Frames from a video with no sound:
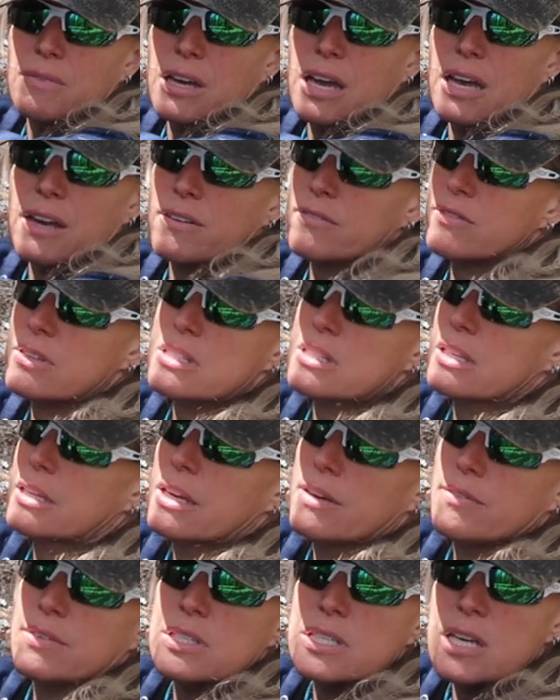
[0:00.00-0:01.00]
I obviously
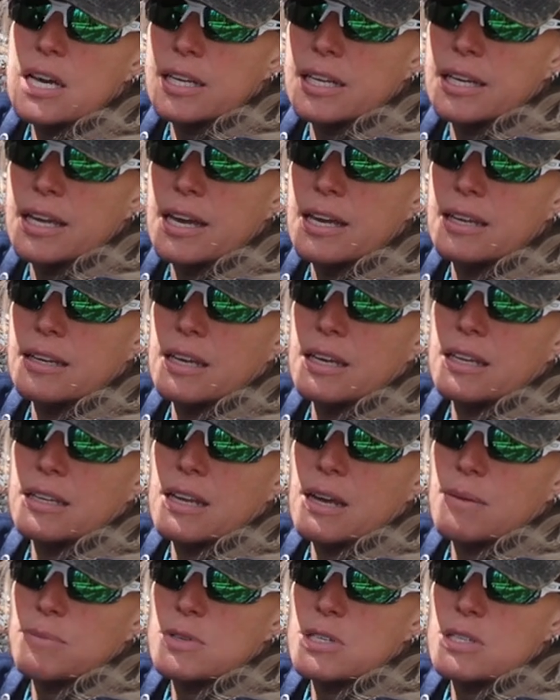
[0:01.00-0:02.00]
haven't done it yet, and
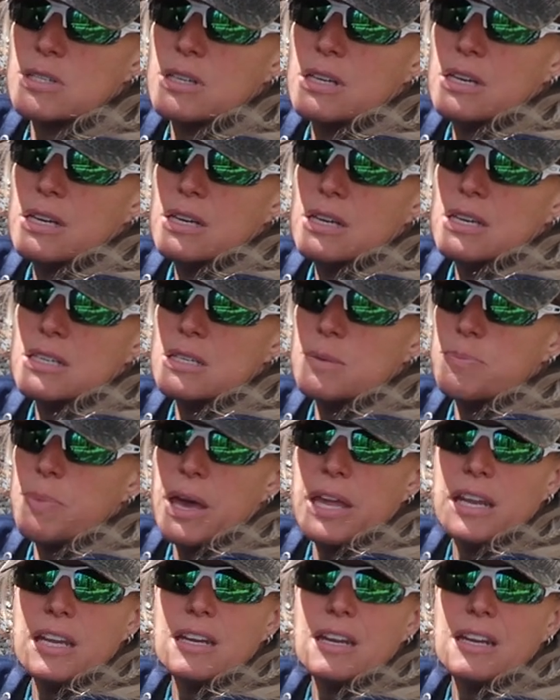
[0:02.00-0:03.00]
I'm just
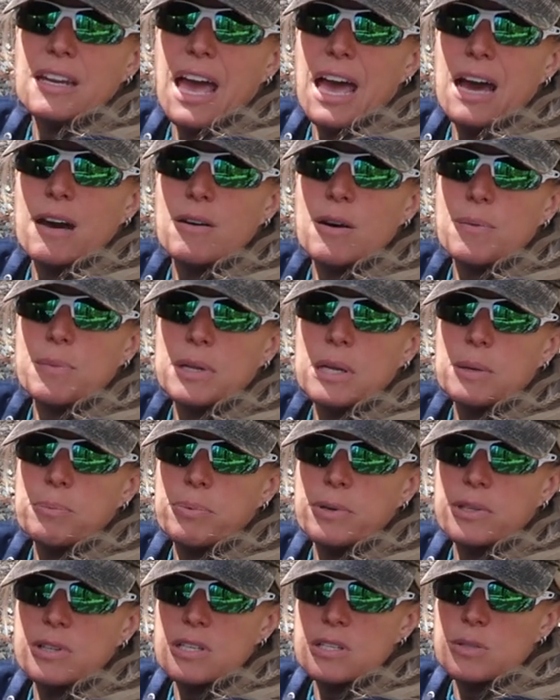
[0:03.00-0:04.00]
debating on how I'm going to
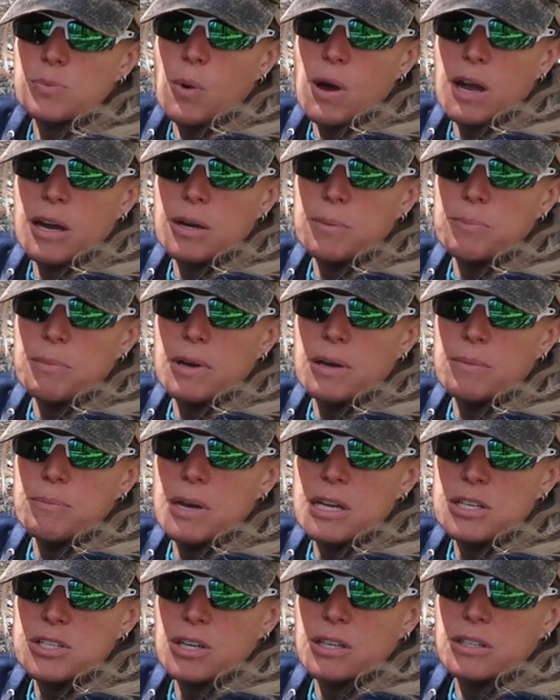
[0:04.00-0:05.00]
put this wire
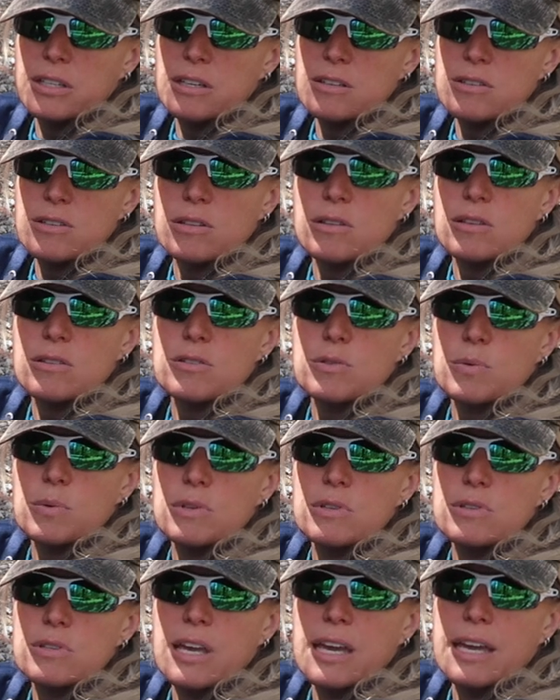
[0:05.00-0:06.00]
mesh on there so the
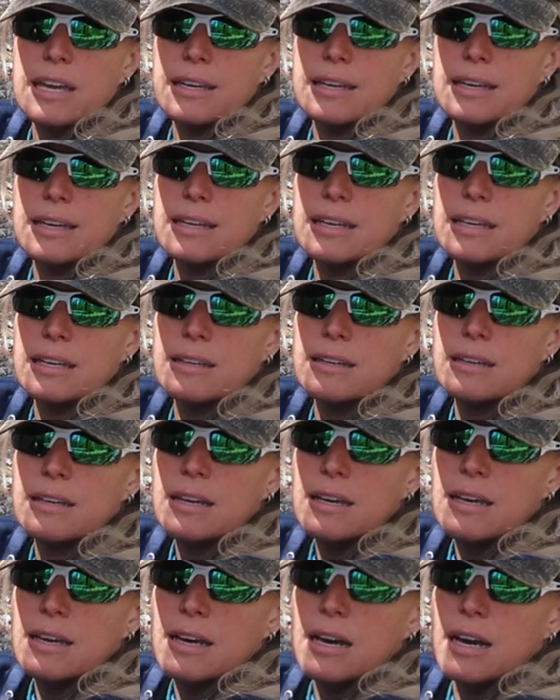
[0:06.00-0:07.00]
squirrels can't get in.
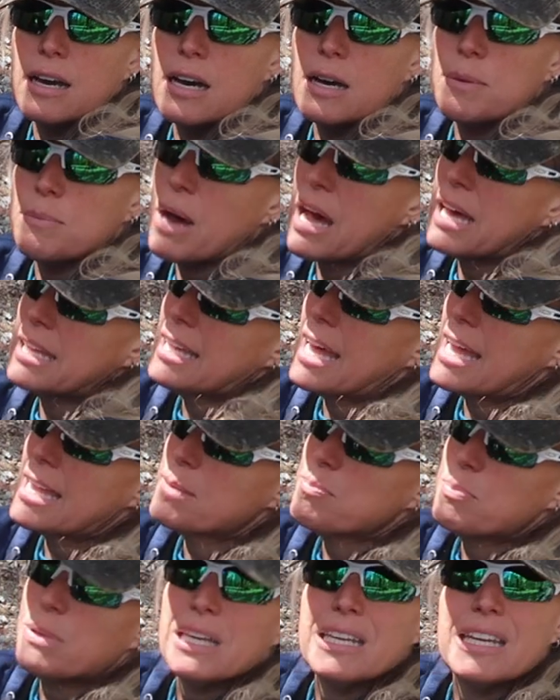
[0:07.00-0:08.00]
I
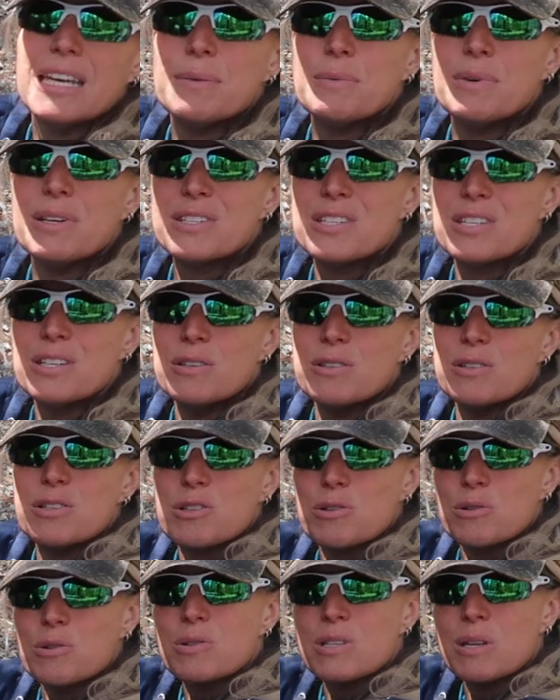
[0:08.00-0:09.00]
like being able to
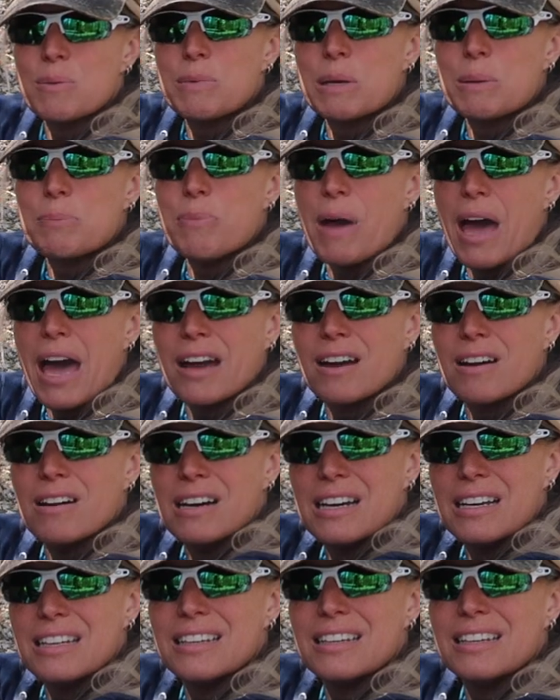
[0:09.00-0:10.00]
screw something back
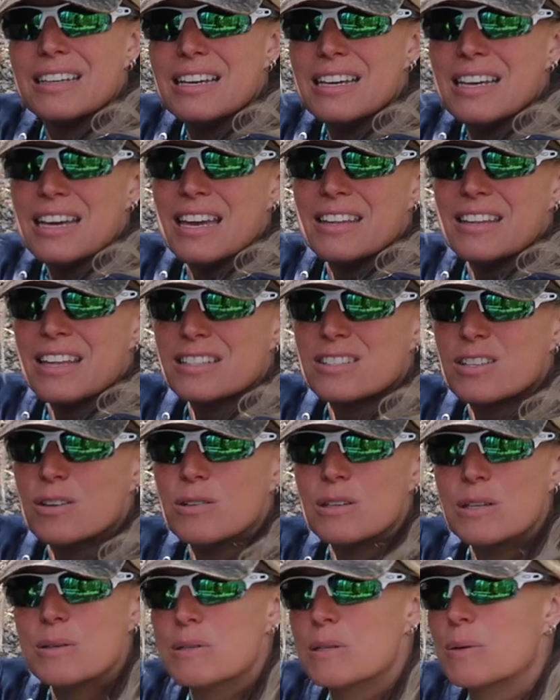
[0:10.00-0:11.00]
on, and that's the
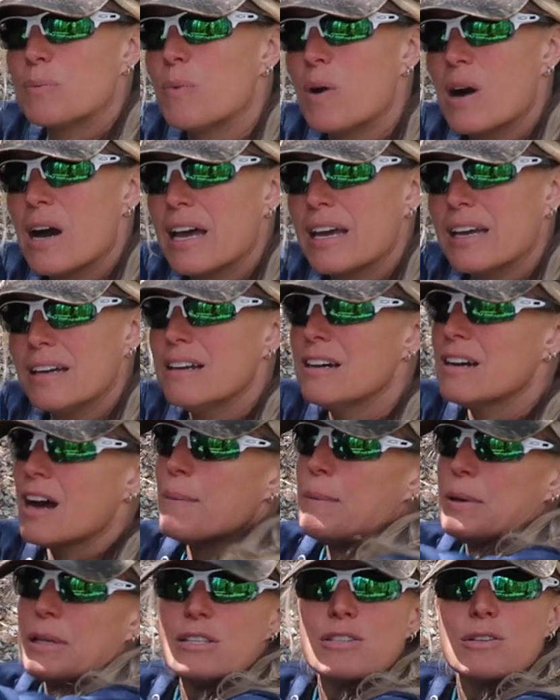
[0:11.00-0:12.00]
only reason why,
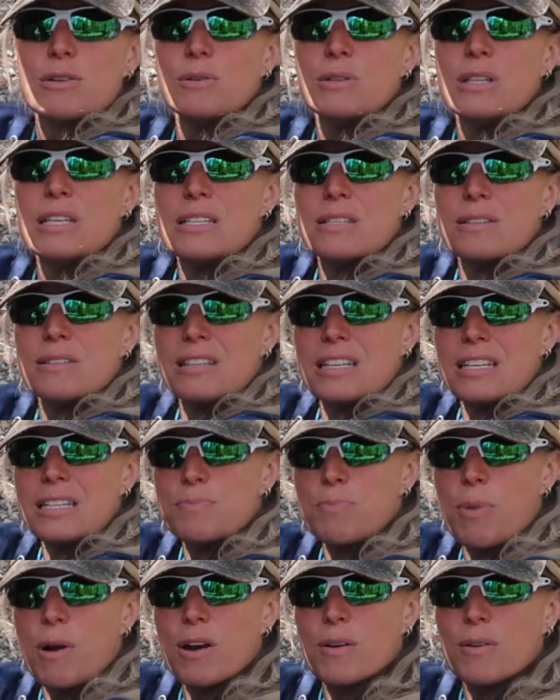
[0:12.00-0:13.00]
I mean, screw this
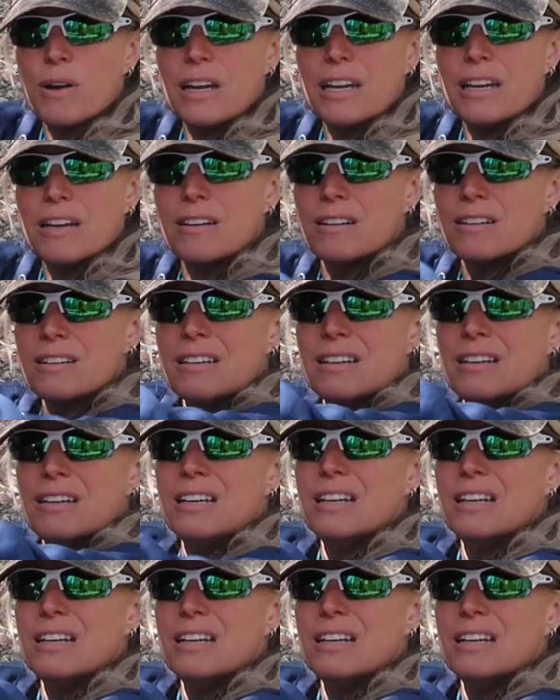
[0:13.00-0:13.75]
part right here.